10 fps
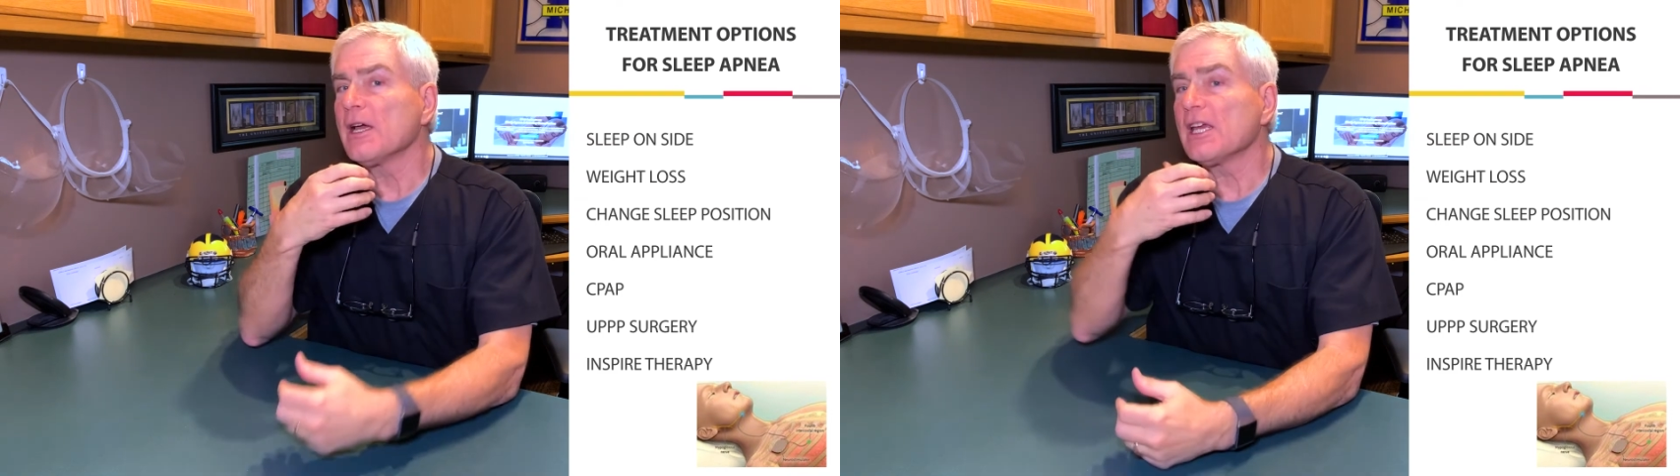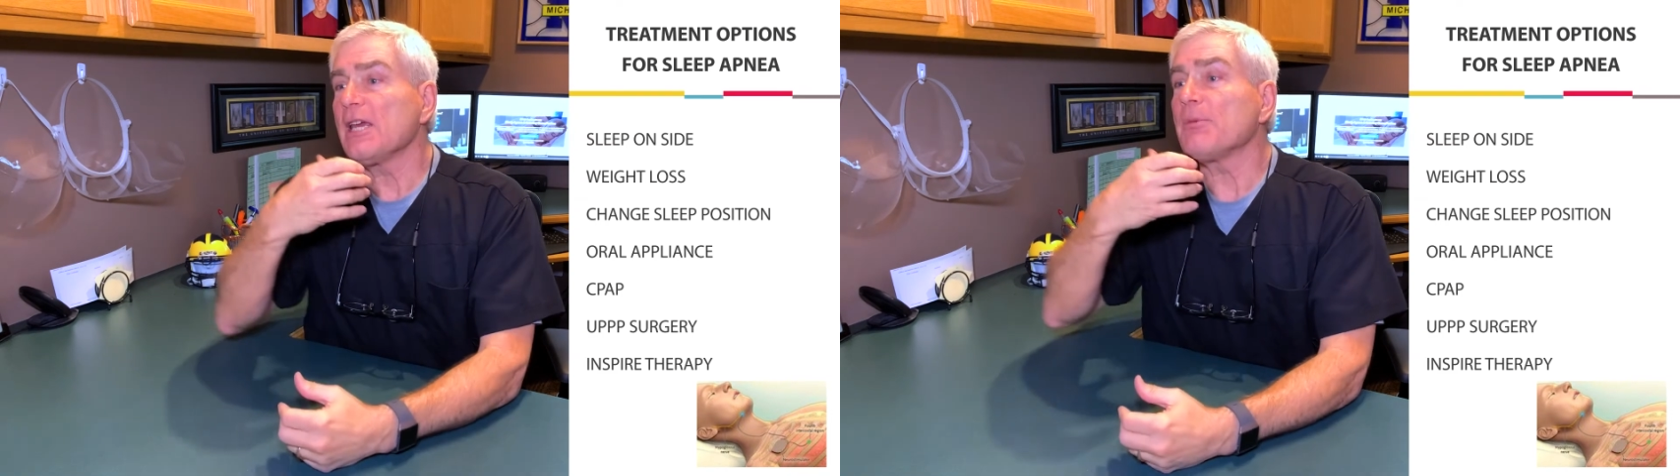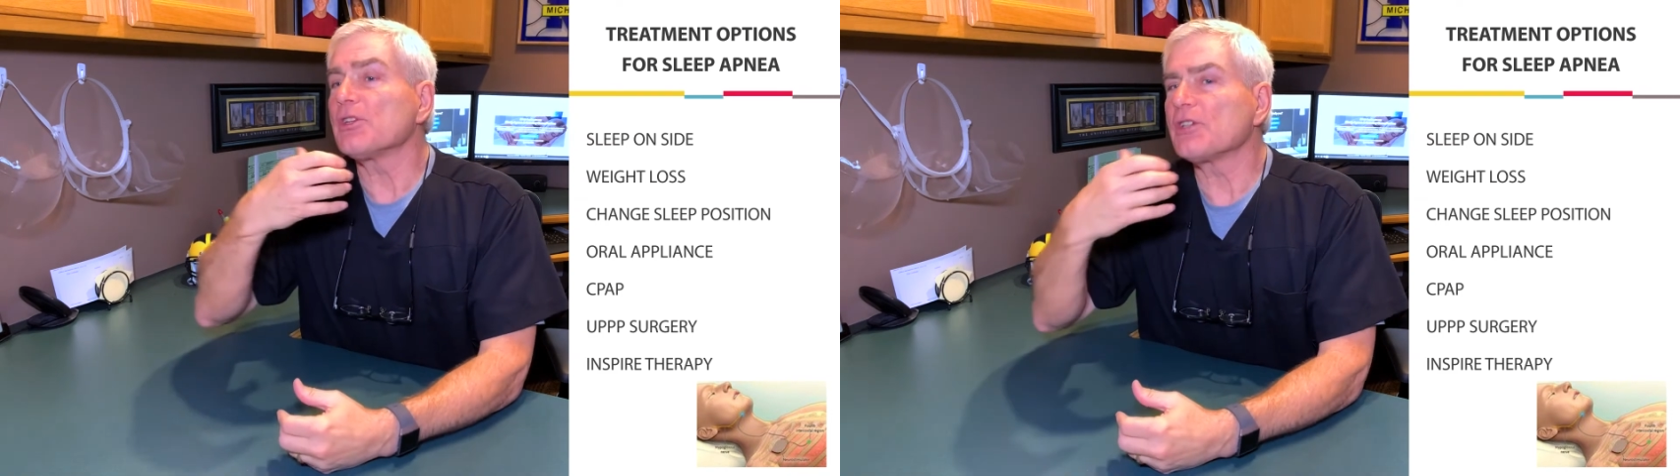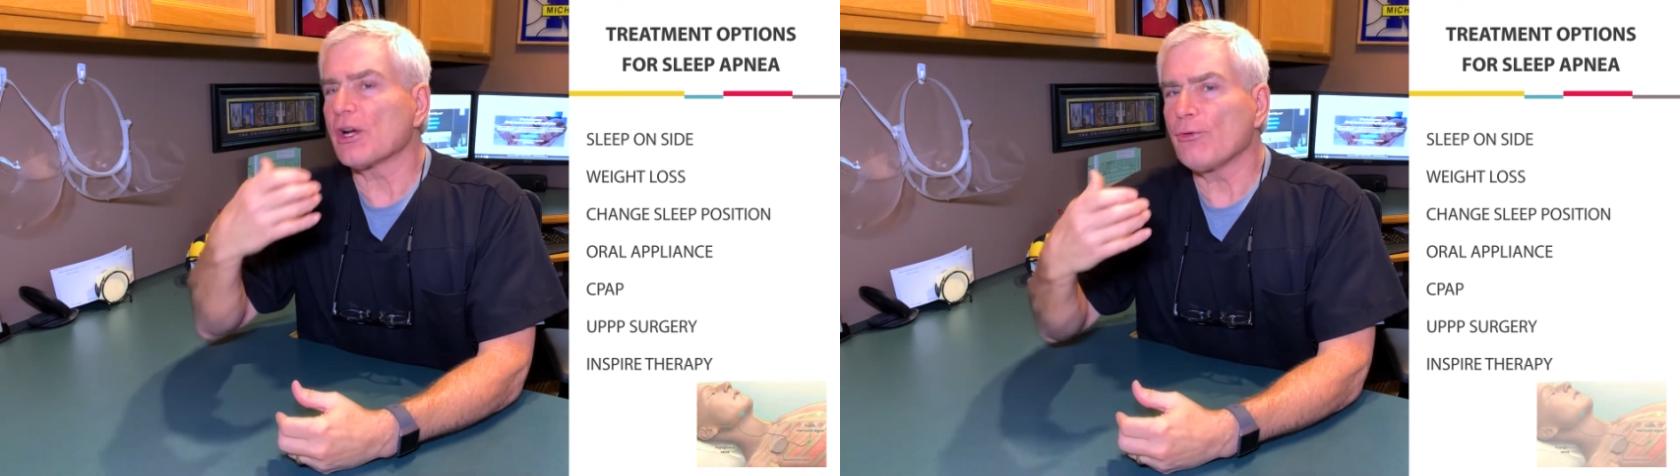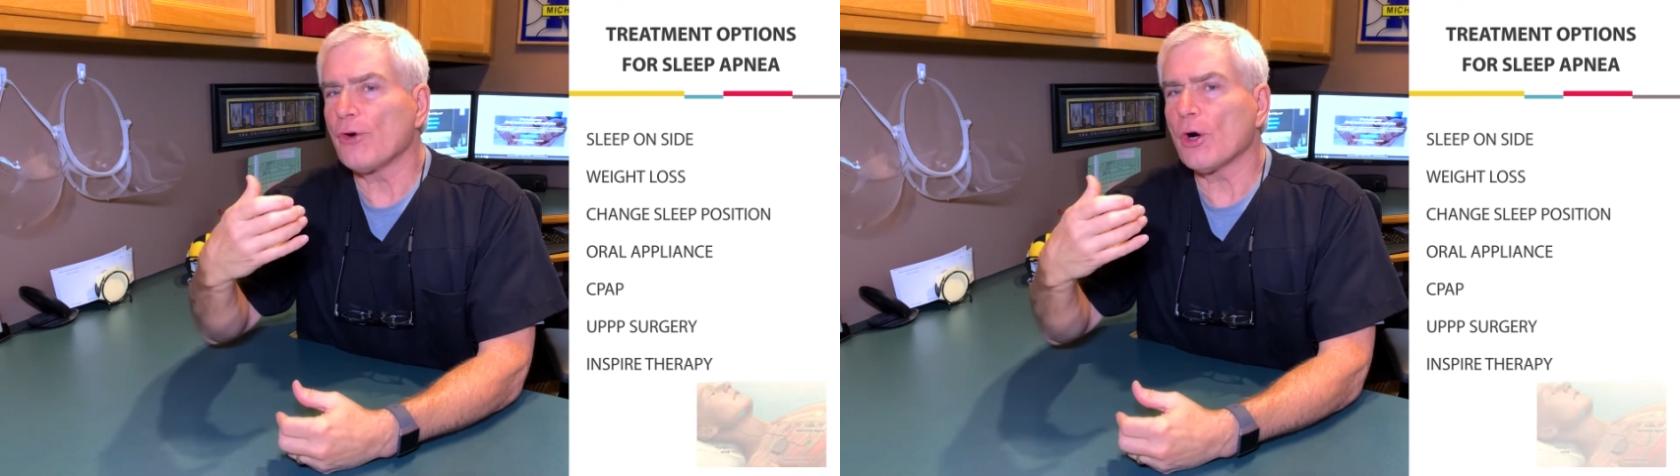keeping the
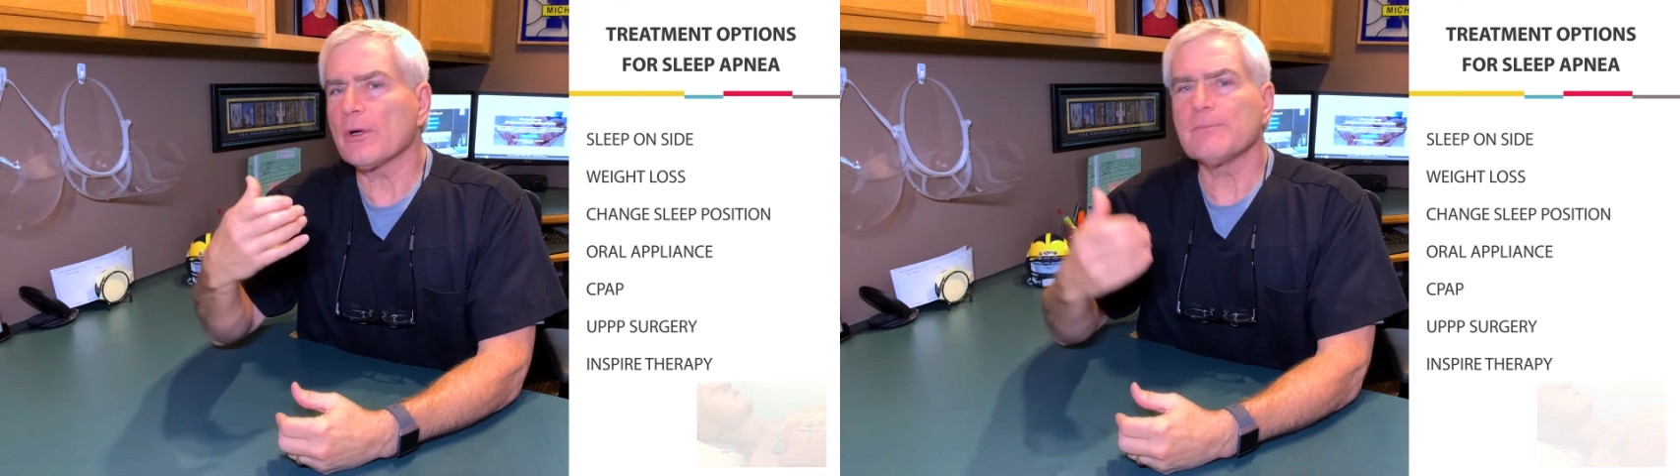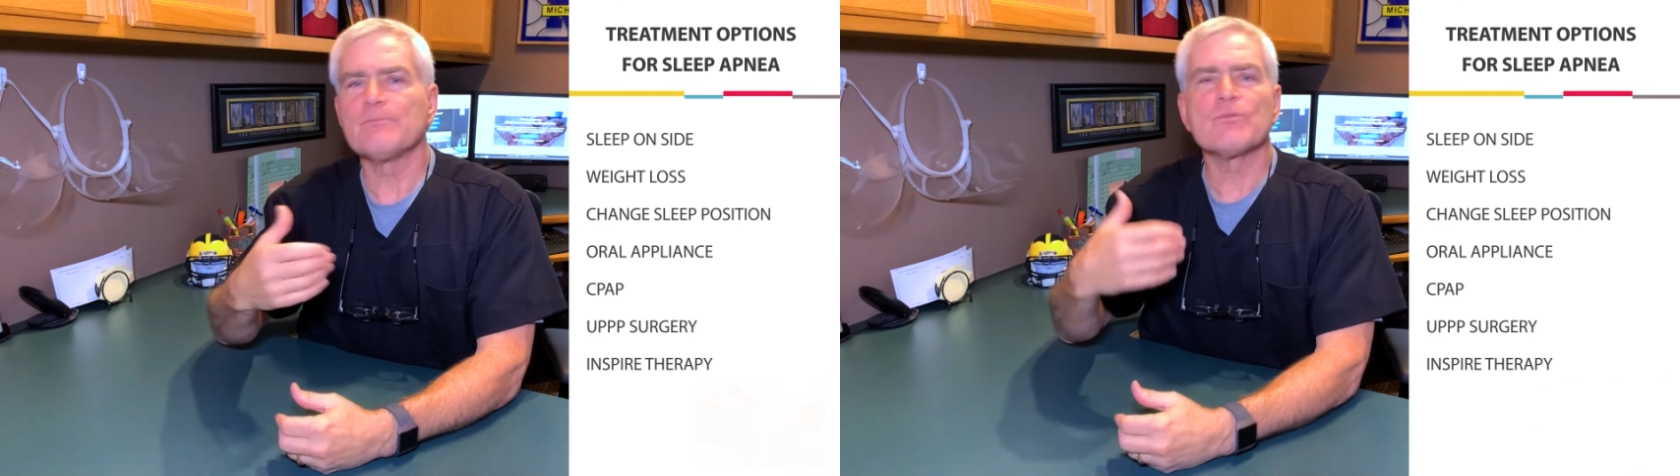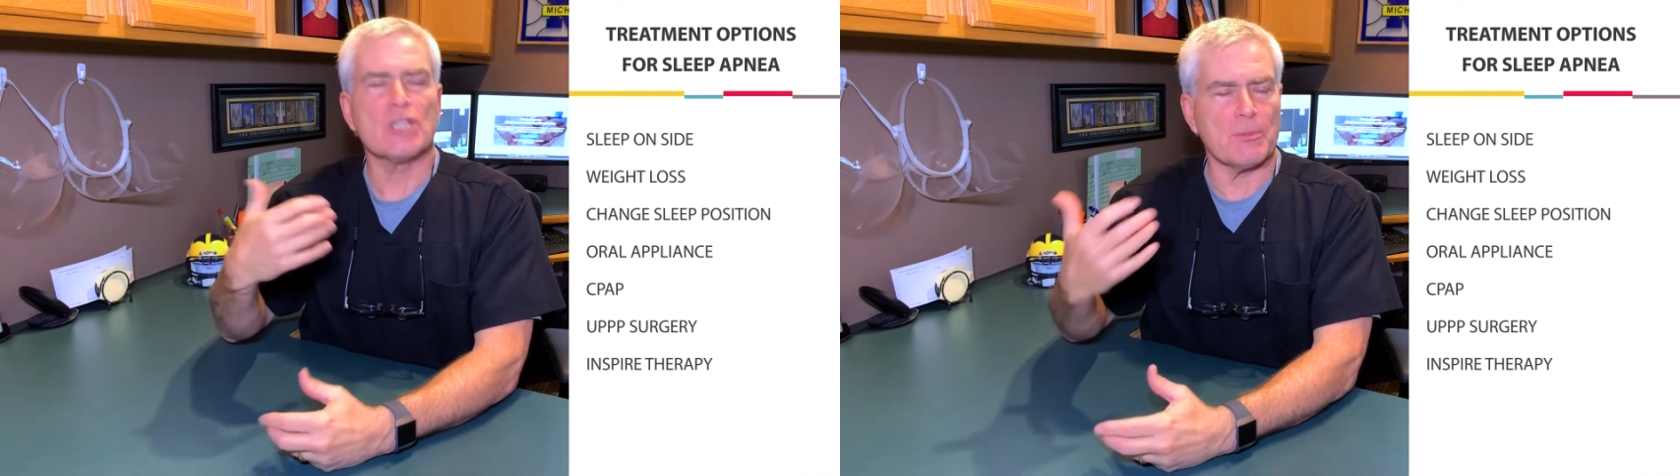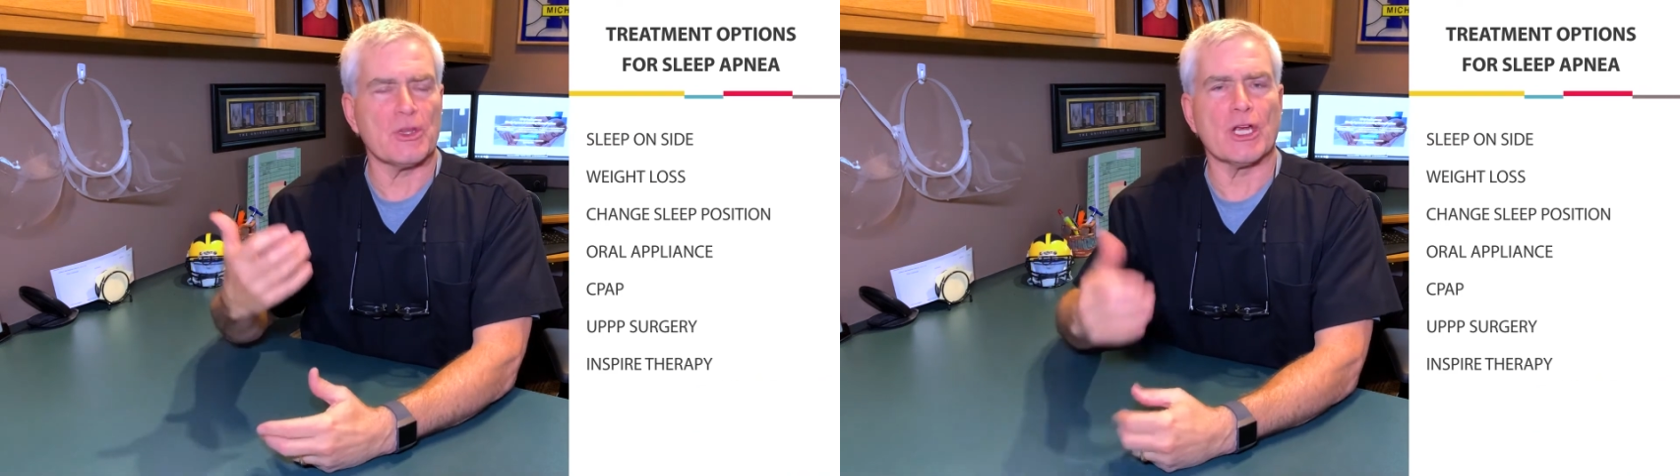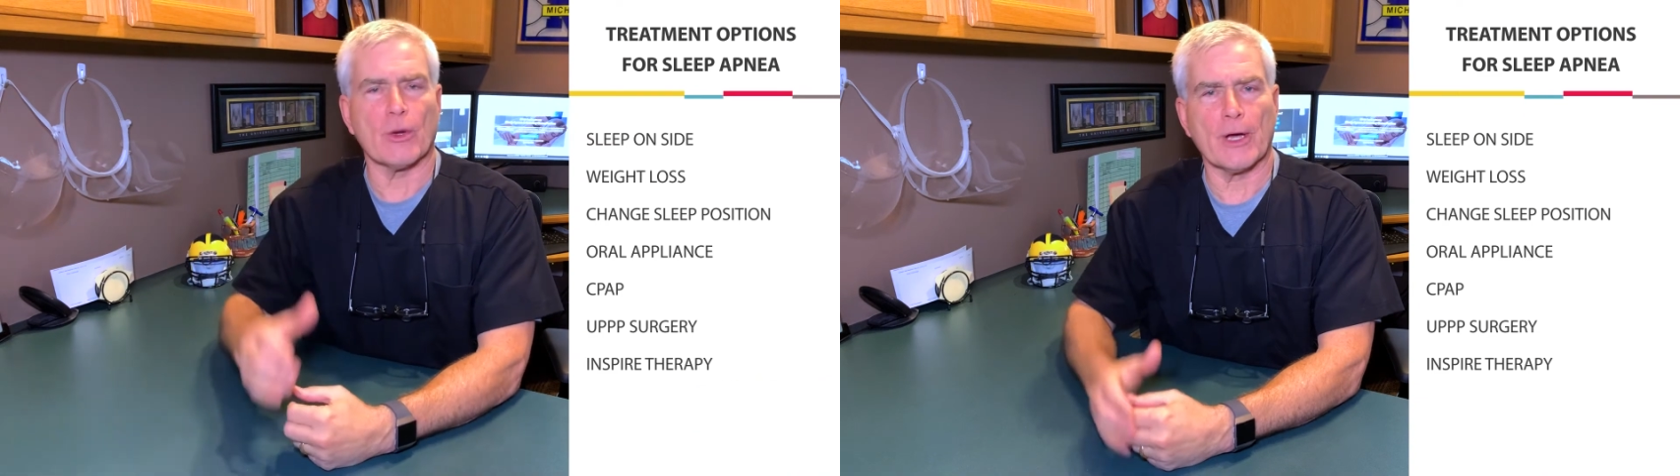tongue forward, keeping
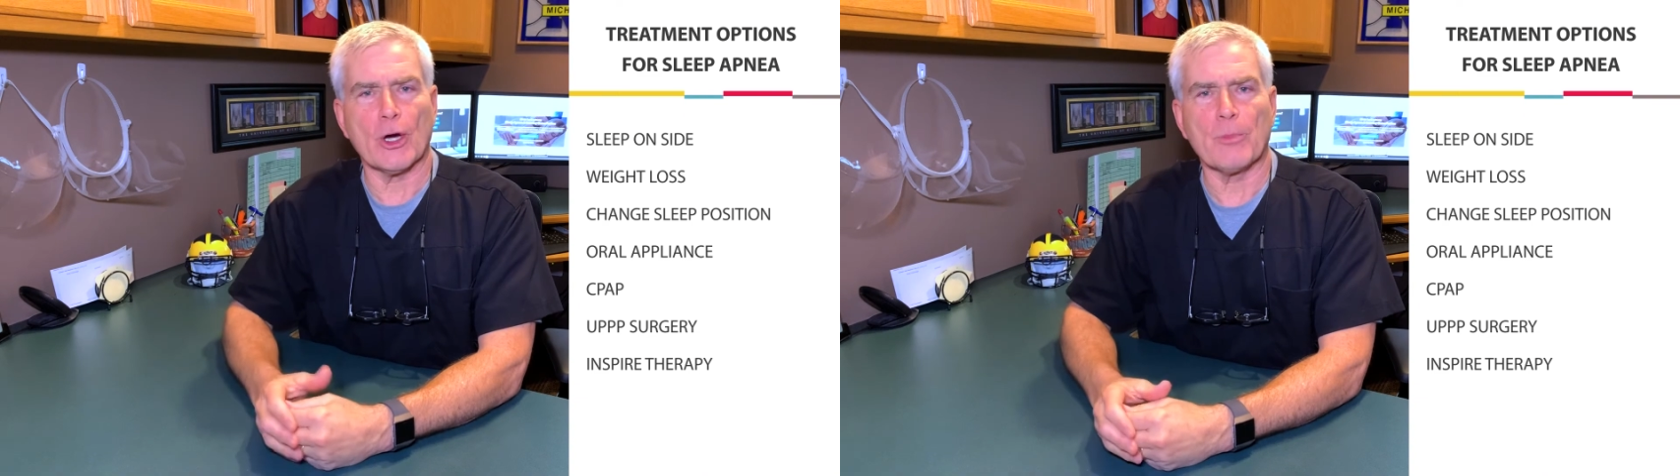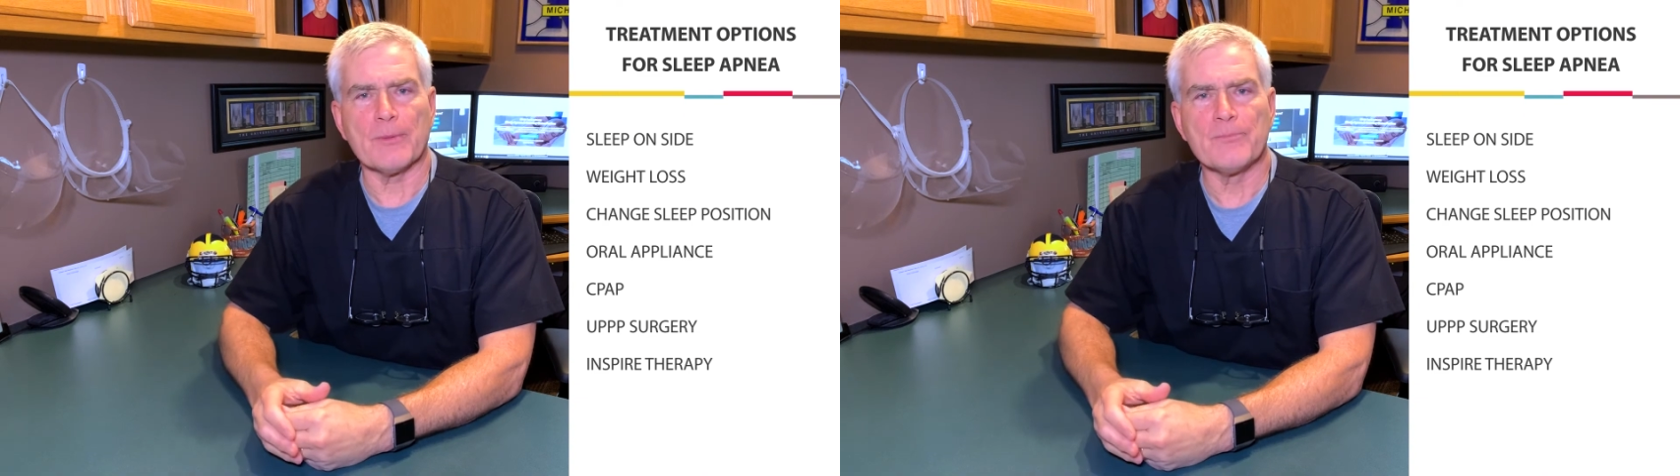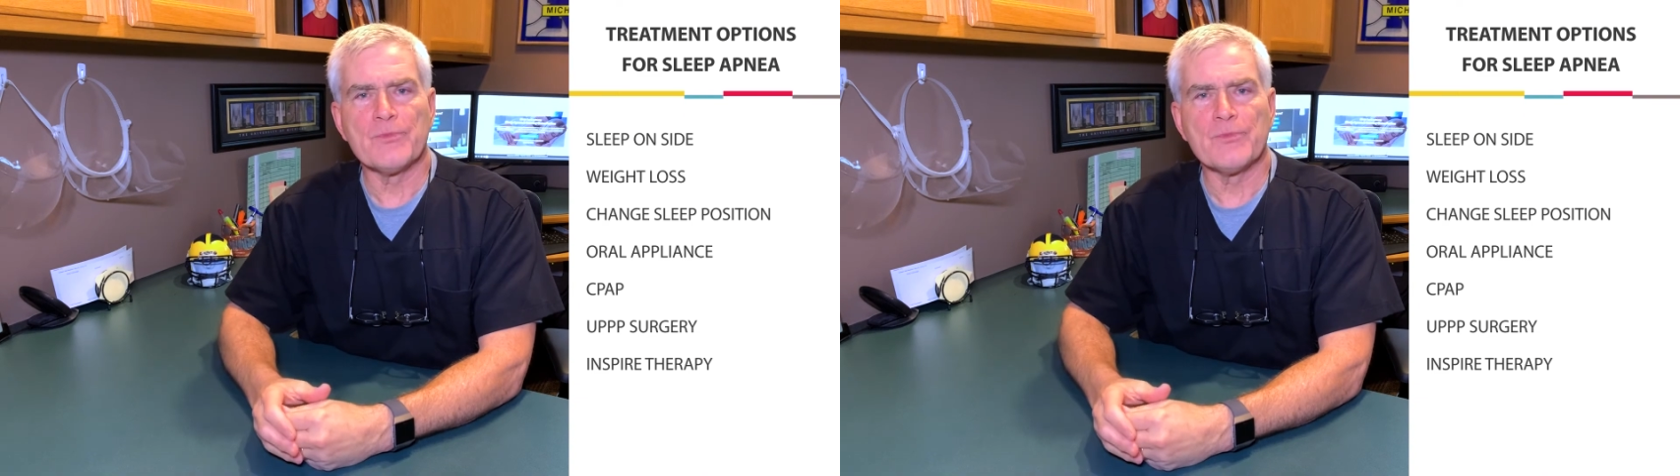the airway open.